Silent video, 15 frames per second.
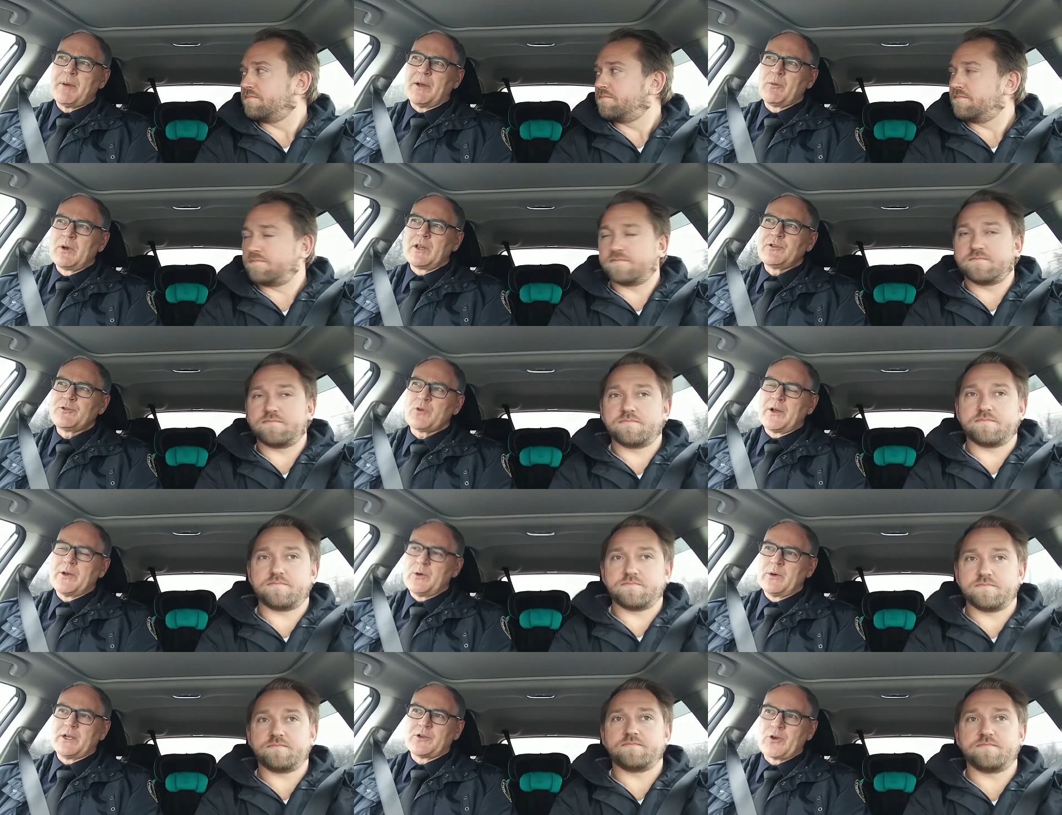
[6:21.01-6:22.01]
Speaker 1: But really trying
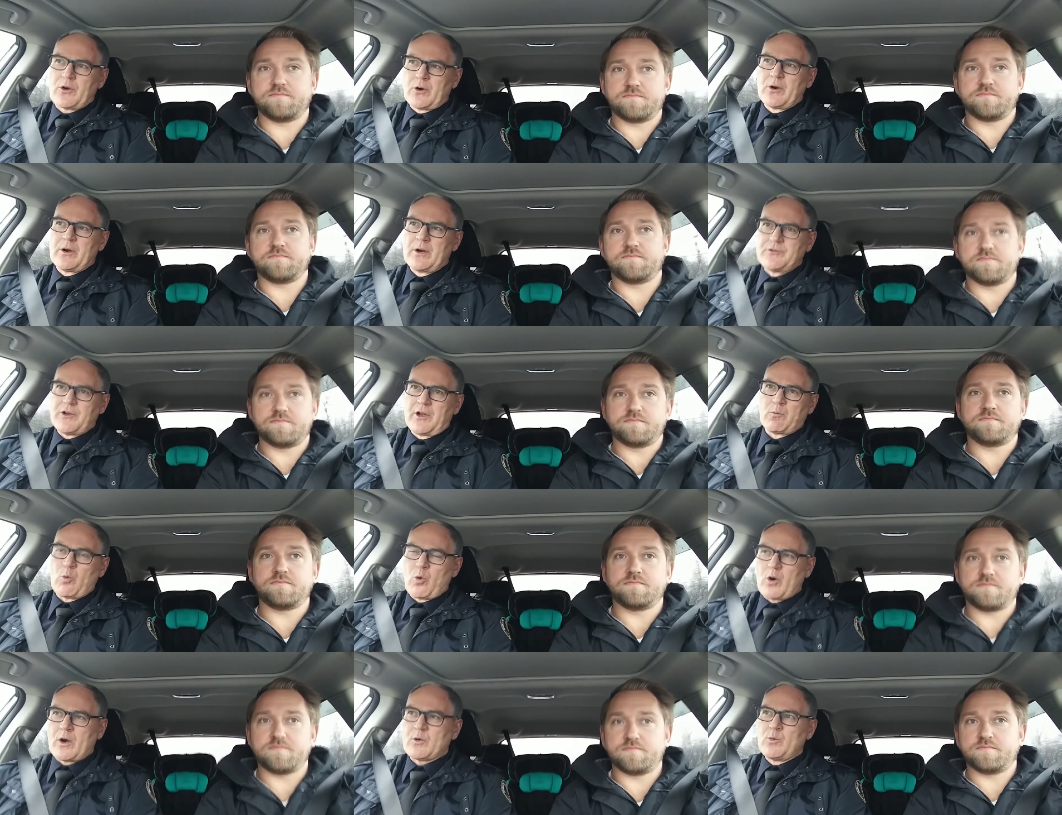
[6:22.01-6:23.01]
to encourage and
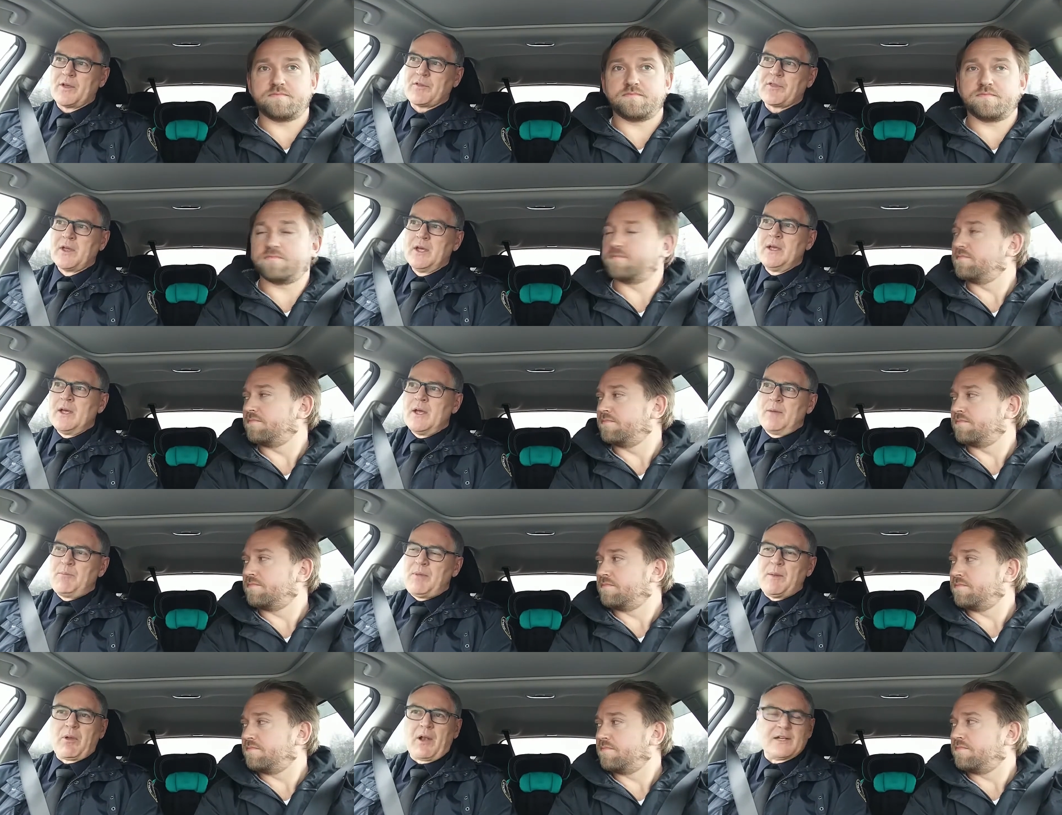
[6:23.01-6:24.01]
work with
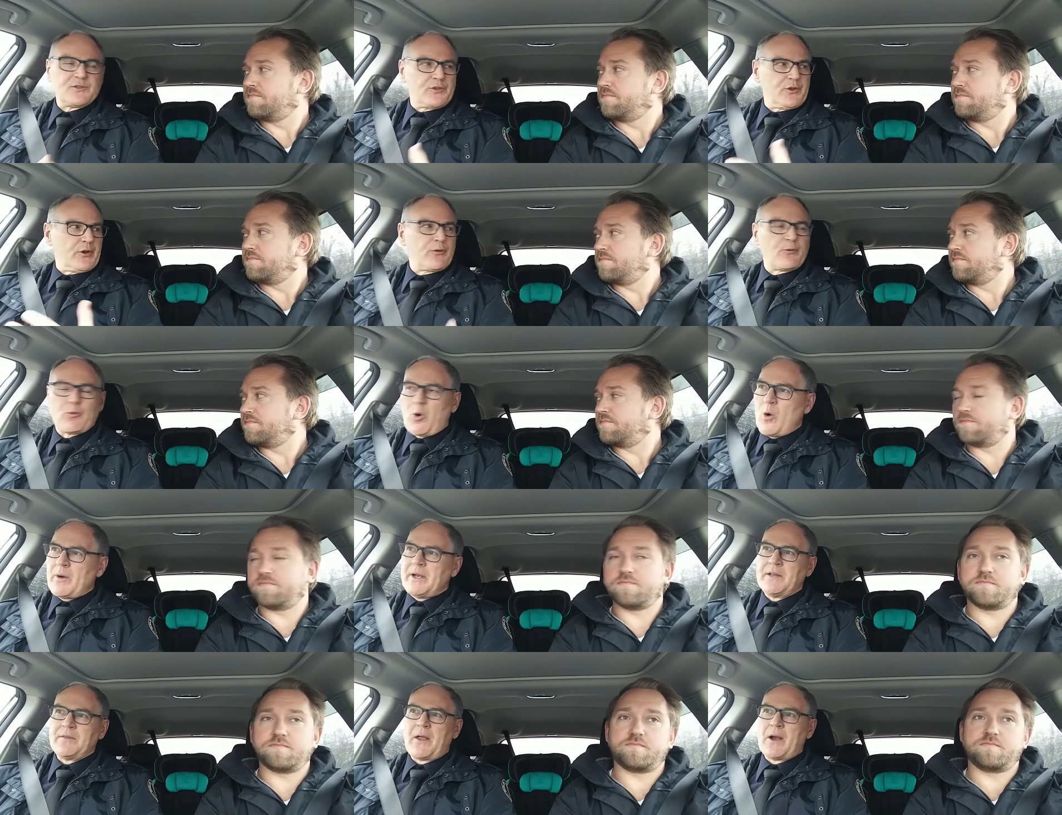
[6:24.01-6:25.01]
people as they're
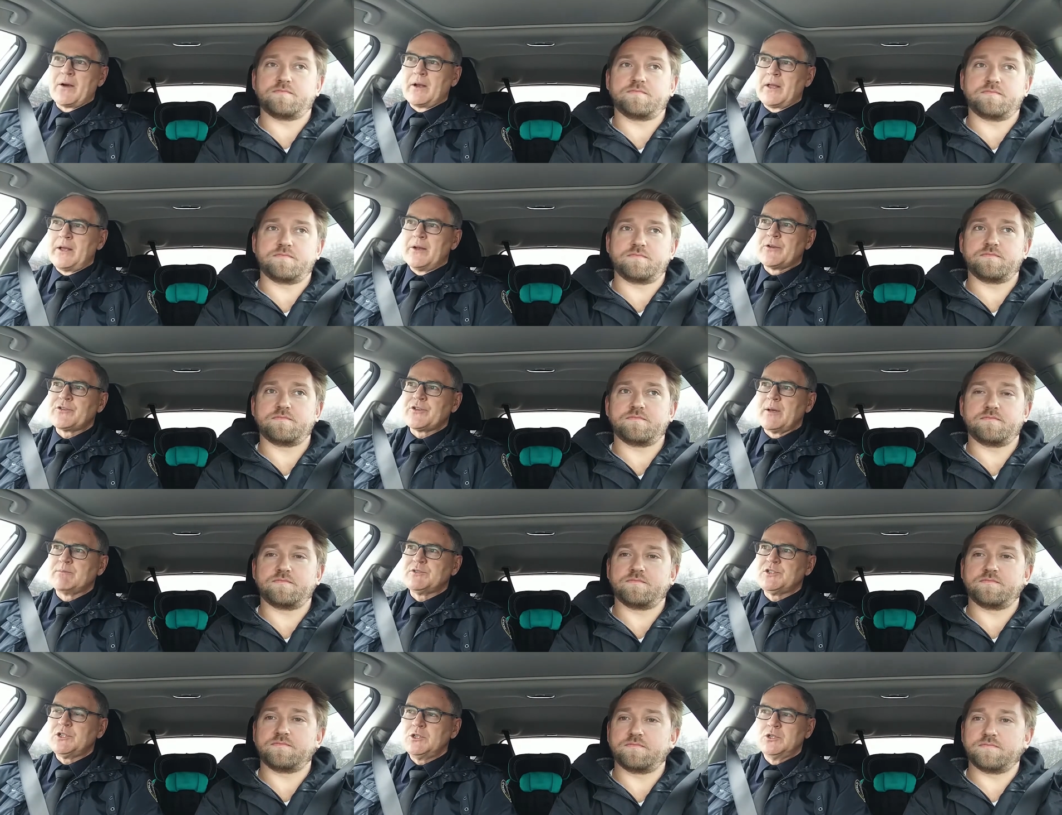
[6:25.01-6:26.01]
growing in their leadership
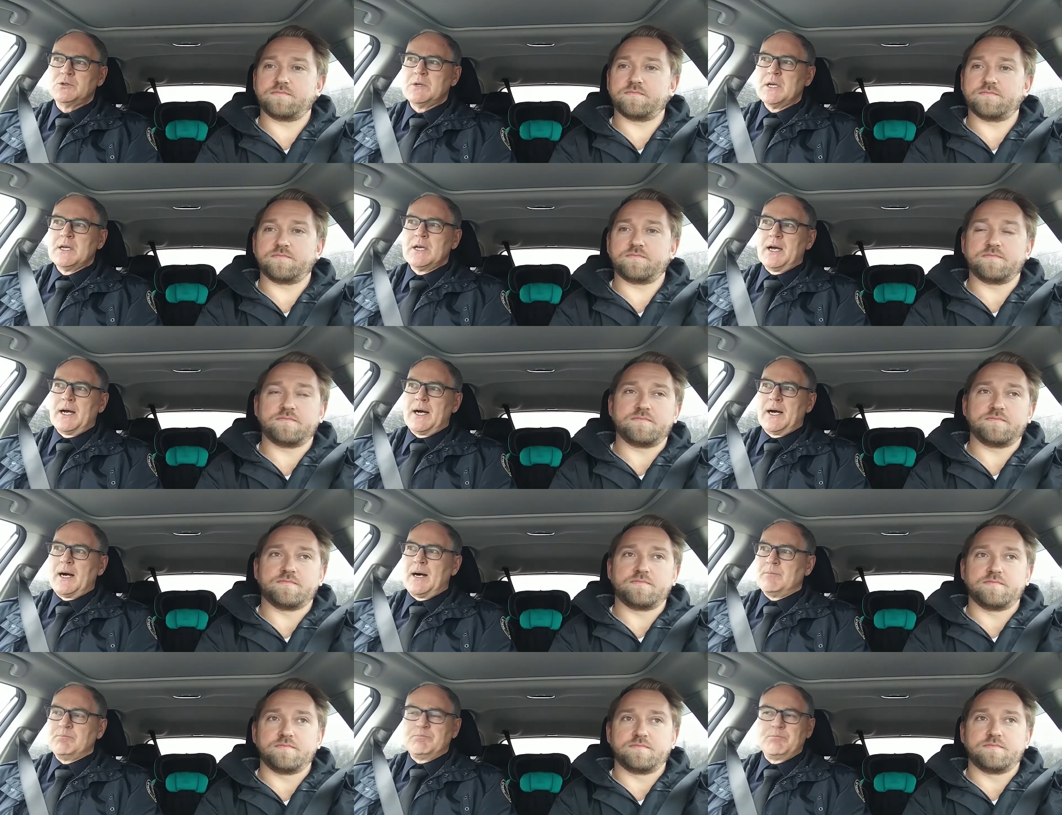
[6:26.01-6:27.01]
to
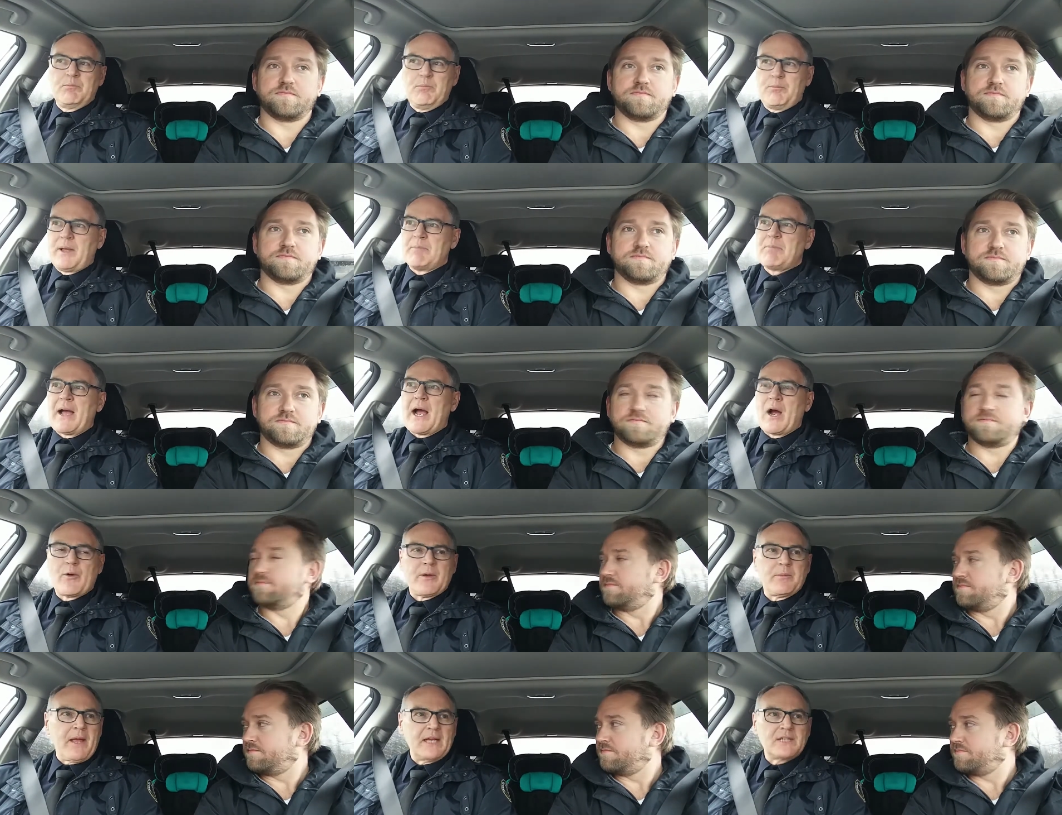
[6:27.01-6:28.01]
um,
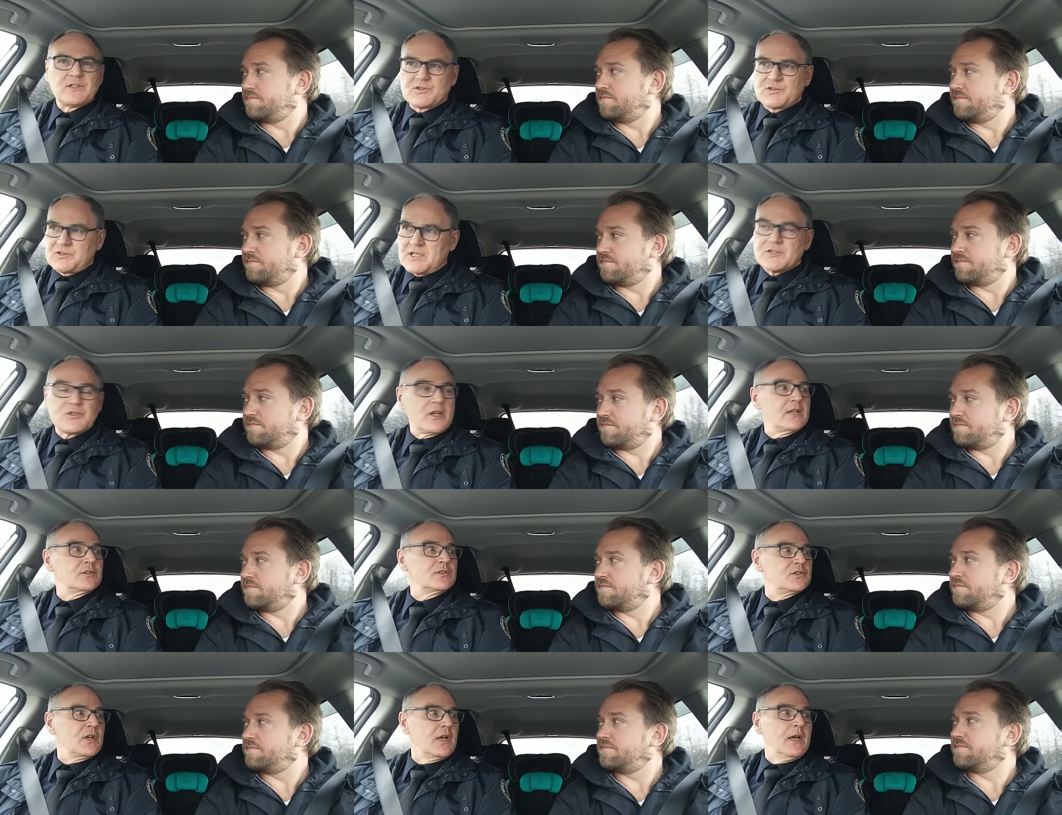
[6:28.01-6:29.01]
empowered to make
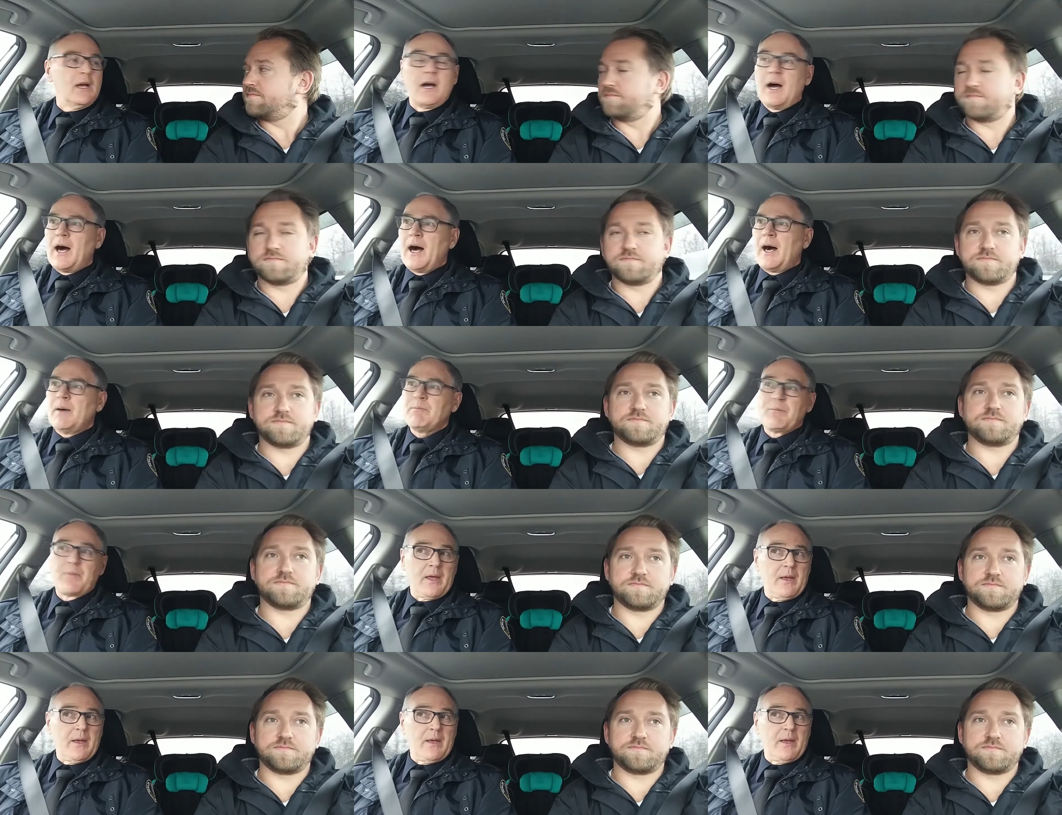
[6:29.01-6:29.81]
decisions, um,